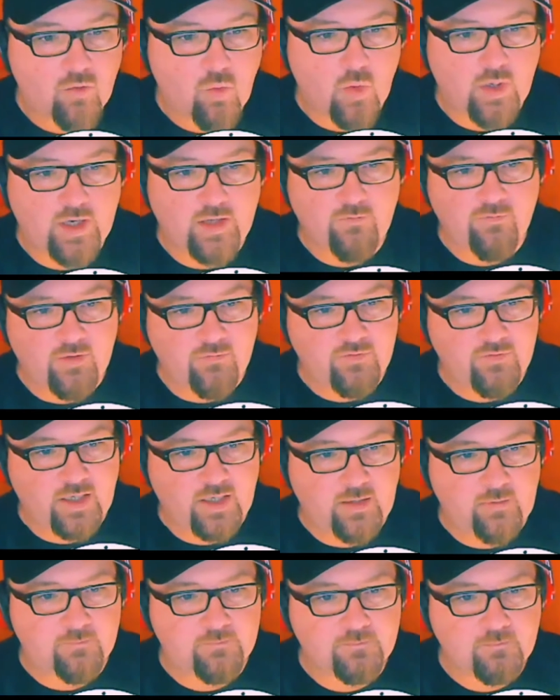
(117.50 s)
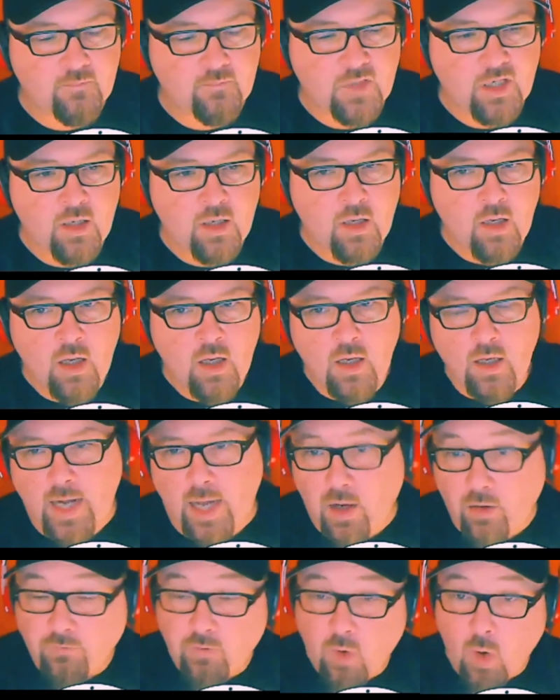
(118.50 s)
2015.
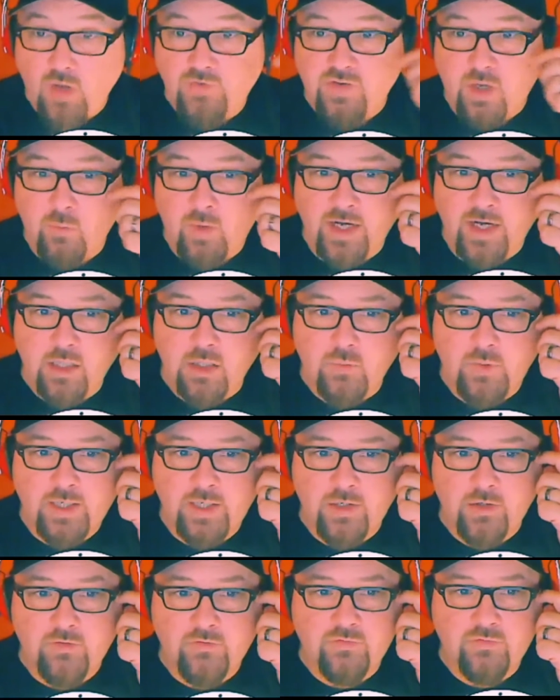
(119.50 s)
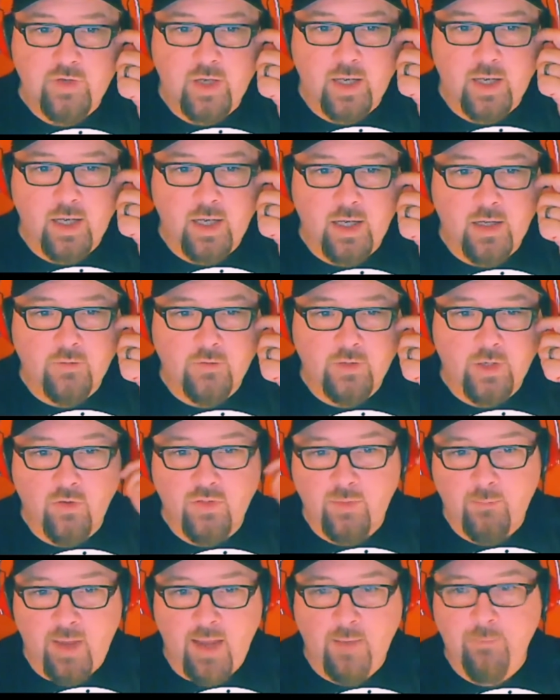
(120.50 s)
Now, of course, our regular readers know
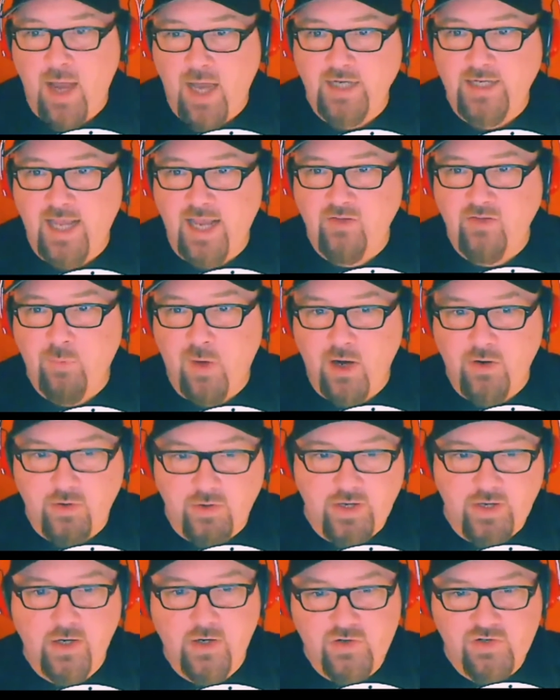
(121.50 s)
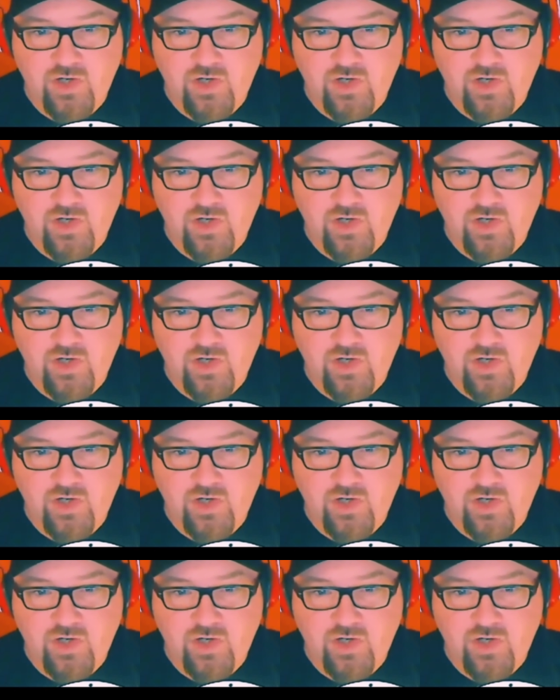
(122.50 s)
that my podcast partner here,